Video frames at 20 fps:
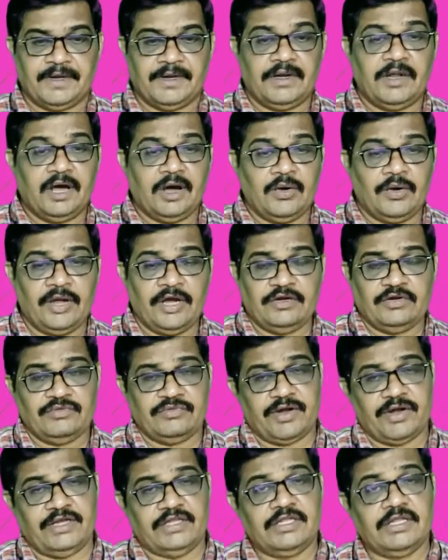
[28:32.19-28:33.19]
Now we have
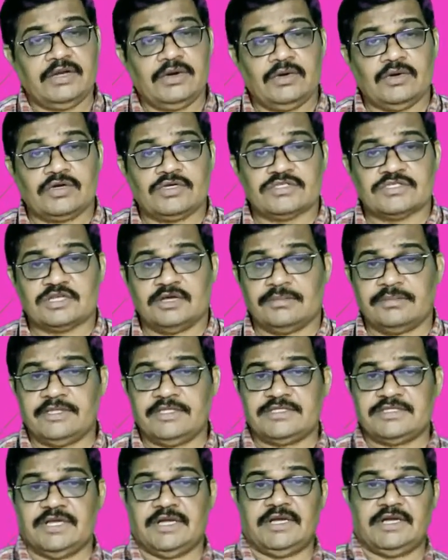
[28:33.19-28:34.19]
to find the locus of
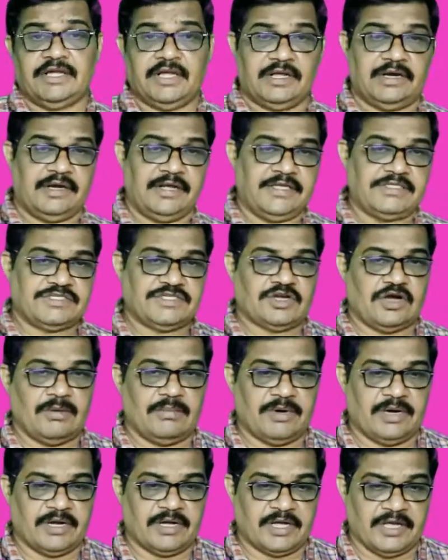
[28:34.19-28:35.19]
the center h,
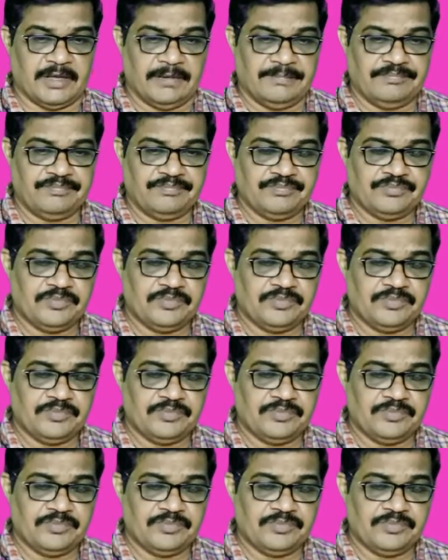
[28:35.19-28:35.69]
k.